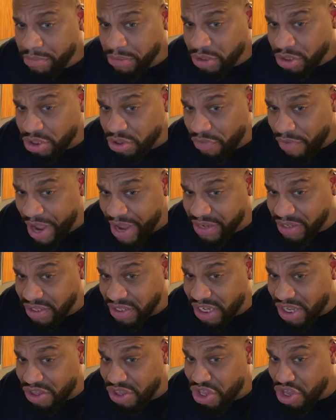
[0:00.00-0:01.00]
Sheree
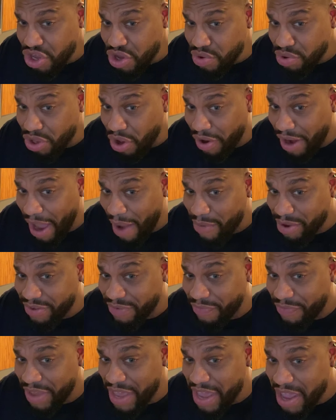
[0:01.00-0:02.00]
Stiff, you thought I was
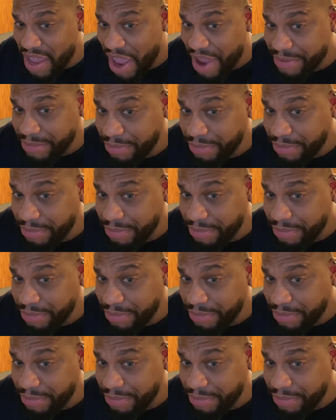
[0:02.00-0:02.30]
vegan.